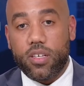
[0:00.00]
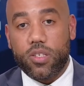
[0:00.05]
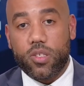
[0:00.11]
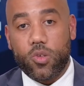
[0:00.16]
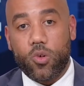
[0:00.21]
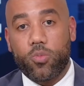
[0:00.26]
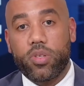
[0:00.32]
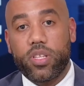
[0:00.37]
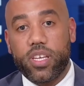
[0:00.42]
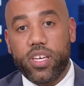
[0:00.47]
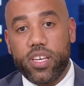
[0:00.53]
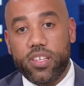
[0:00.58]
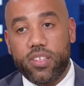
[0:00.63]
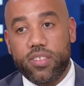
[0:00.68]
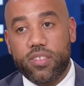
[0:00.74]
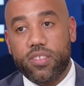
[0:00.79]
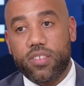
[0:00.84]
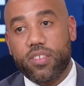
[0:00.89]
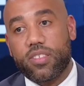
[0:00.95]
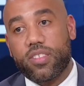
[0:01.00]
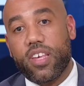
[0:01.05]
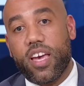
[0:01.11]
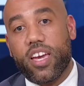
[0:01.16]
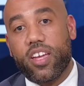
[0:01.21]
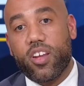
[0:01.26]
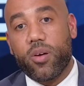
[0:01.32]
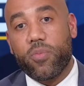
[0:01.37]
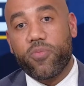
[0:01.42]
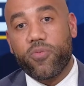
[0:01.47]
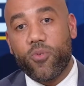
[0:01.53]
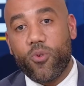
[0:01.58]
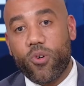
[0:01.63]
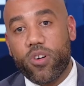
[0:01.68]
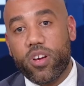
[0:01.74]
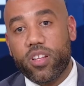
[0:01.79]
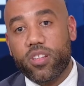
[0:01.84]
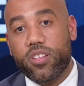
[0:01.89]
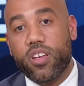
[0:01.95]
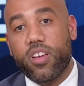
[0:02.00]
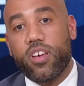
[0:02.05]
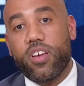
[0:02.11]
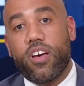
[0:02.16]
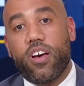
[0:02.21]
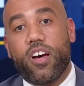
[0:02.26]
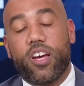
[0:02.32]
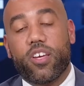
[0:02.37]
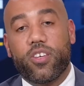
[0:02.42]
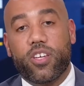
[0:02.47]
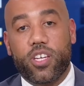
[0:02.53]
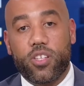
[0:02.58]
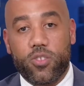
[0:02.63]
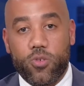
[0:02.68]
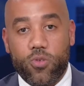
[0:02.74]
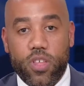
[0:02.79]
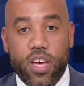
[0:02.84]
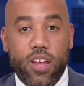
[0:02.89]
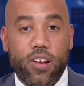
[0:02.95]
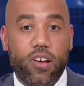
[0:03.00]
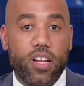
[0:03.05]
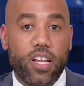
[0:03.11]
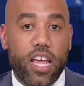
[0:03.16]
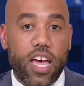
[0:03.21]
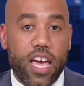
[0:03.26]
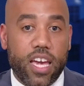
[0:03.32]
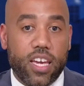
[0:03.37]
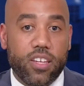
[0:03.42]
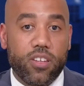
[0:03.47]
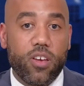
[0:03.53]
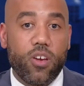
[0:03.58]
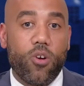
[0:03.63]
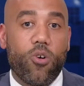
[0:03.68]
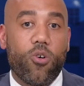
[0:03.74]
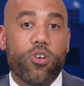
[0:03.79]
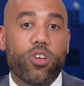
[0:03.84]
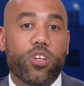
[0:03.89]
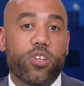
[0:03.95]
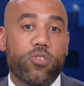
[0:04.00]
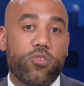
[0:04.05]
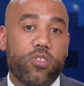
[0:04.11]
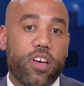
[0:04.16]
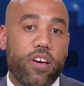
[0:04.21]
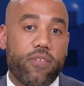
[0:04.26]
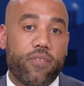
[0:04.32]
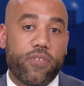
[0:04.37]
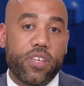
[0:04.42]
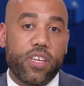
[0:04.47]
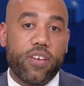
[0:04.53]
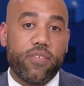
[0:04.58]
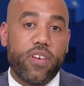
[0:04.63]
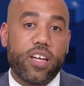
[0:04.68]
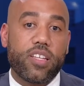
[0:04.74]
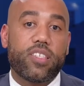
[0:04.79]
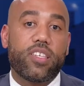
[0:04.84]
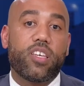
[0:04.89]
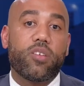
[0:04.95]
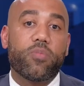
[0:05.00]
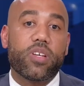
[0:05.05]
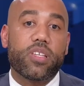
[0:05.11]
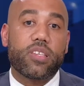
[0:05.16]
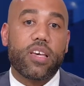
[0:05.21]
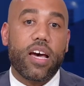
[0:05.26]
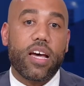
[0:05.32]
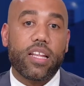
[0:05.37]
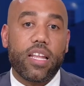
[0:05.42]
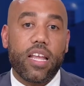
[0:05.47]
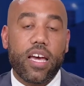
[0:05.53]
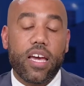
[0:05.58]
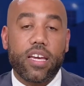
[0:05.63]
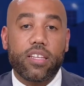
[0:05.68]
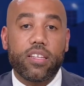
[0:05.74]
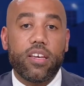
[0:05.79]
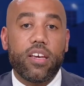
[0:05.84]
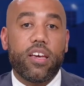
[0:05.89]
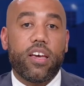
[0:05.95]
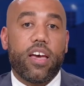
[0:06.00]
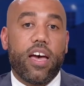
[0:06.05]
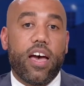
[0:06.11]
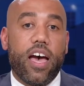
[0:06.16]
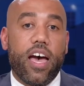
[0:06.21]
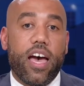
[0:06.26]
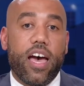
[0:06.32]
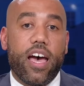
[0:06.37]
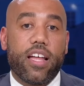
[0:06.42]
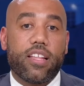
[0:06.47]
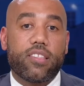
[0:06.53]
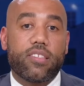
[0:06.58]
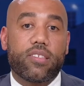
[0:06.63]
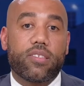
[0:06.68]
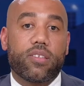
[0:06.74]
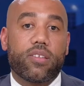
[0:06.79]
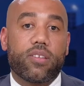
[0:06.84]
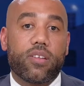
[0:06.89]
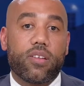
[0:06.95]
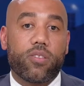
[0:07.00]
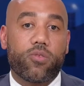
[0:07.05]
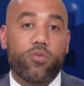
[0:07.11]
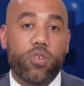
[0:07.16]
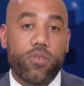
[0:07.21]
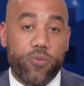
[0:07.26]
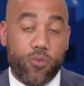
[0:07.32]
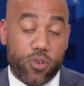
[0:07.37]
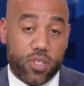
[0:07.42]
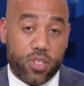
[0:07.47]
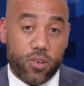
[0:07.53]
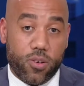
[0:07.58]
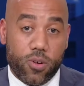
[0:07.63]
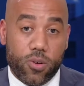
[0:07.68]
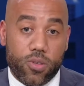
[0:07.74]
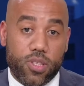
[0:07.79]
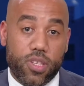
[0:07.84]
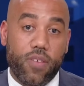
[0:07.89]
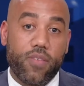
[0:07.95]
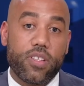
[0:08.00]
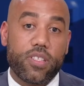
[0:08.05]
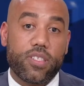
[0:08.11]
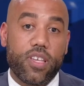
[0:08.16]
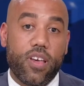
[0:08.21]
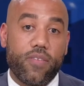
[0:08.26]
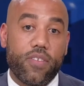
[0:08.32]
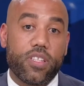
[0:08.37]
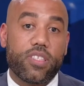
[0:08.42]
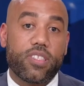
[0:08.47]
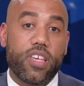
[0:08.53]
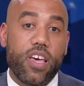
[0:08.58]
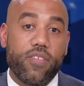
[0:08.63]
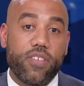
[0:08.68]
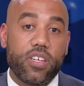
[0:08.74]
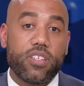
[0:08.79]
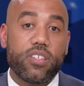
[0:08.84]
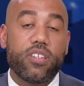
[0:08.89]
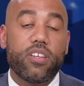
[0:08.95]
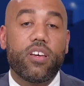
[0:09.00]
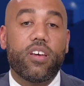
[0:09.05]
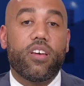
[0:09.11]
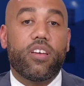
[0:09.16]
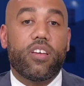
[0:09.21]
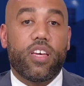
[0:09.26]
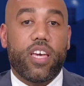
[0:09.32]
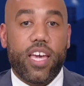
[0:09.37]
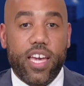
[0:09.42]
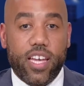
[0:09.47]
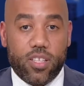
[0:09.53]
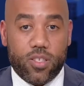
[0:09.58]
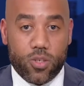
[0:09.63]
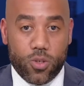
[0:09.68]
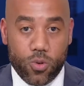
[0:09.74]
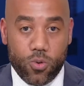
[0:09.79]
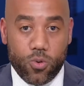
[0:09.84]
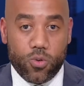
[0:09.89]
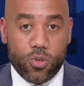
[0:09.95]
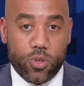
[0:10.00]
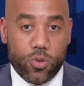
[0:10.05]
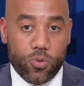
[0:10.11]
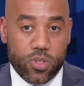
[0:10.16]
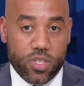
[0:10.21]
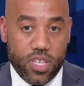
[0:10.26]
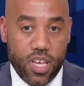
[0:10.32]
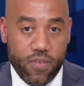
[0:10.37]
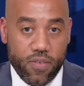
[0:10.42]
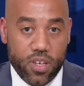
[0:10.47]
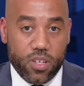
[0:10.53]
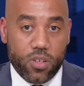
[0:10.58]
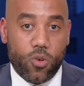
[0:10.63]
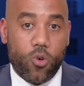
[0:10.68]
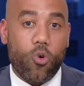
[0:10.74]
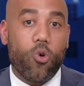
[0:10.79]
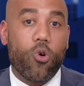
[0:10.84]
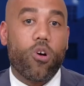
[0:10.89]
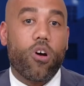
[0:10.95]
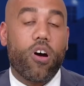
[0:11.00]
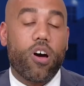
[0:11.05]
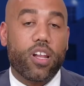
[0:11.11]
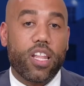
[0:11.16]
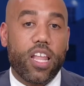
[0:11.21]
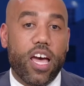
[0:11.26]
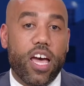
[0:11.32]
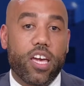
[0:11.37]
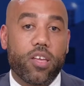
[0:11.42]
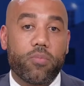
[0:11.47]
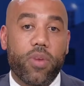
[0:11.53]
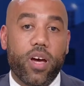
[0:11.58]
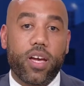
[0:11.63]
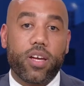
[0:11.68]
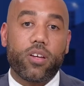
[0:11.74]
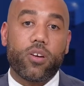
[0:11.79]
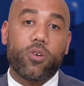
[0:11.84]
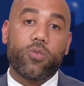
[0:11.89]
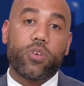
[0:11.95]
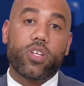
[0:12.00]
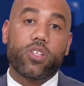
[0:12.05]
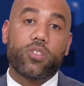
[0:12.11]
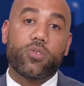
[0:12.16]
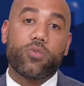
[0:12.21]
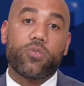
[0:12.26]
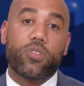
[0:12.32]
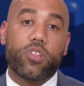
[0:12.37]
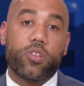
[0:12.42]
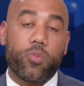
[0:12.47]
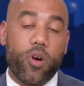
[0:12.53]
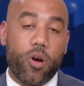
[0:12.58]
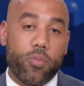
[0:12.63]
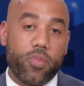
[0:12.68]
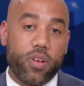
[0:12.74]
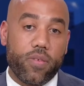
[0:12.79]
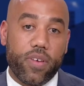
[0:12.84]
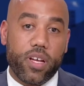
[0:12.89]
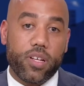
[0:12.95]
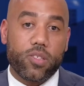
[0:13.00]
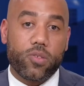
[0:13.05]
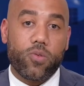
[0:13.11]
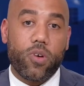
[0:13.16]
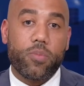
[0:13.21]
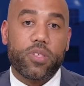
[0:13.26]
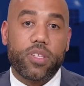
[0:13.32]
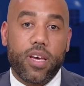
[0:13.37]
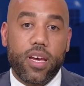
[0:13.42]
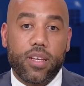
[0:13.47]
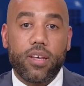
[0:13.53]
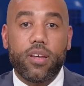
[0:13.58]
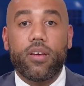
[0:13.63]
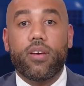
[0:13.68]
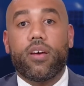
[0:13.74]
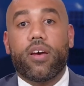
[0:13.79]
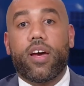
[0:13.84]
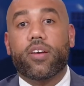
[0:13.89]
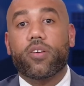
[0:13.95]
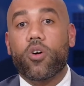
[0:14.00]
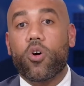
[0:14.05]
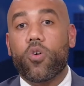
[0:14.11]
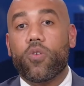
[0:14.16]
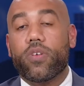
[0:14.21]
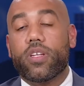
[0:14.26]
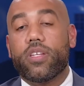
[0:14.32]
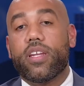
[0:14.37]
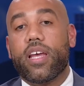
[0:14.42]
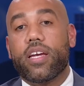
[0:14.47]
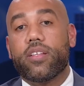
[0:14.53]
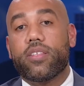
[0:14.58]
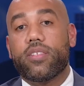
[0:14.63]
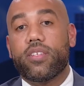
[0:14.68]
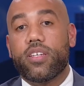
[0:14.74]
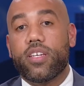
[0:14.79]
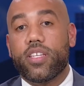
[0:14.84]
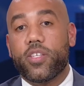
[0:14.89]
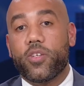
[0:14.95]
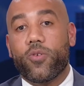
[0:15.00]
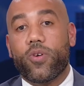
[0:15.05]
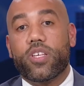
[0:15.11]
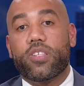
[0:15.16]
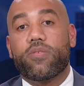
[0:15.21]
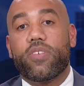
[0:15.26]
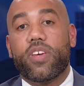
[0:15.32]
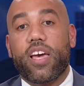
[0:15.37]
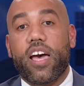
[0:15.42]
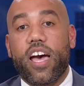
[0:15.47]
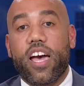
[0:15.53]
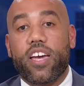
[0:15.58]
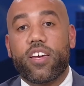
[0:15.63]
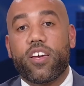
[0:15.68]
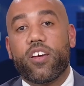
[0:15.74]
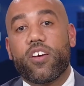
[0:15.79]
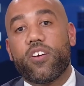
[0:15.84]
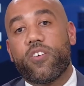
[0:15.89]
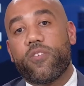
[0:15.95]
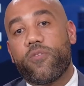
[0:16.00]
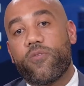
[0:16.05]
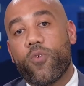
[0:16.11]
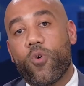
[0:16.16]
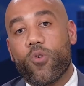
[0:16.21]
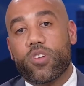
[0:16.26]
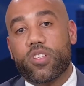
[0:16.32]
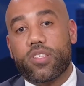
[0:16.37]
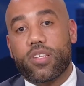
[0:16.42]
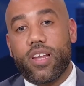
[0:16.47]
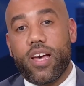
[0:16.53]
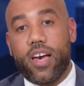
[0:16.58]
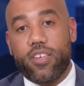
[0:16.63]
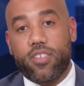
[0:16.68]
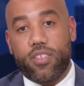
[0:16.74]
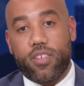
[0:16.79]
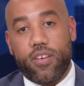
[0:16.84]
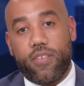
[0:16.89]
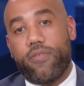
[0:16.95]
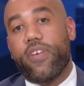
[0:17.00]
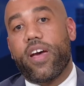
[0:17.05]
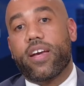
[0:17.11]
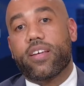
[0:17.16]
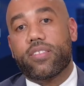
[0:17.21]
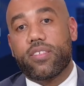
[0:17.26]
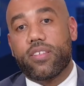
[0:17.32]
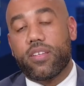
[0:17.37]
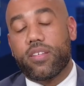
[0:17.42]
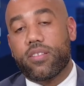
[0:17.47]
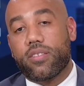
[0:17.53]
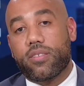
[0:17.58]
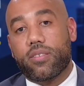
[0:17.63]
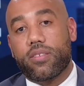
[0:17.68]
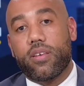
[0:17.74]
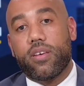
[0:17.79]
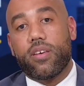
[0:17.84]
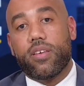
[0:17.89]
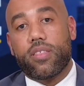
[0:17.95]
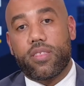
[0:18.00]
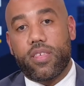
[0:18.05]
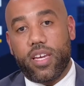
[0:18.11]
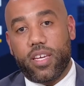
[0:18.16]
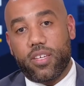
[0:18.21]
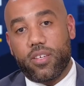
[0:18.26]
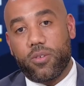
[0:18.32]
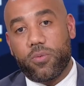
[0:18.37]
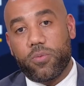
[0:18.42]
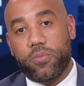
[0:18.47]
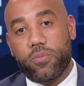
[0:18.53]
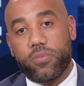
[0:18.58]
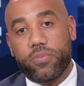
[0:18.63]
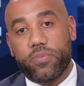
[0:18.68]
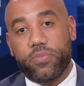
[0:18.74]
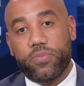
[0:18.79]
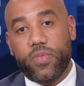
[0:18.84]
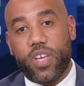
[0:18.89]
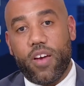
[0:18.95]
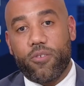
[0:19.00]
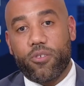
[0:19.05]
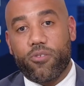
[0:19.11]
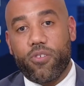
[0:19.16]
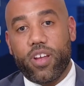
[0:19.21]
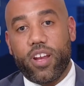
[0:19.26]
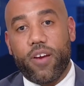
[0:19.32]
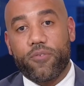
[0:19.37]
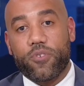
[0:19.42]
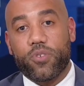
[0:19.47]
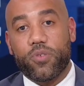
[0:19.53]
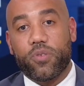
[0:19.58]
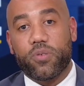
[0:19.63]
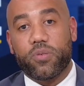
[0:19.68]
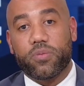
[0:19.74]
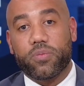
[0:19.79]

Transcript: So please sign up for it. You can do that online, or you could do that via Vitima's hotline at 340-777-8227, or online by going to the Department of Health's website at COVID-19 USVI /vaccines. Thank you. Have a great afternoon.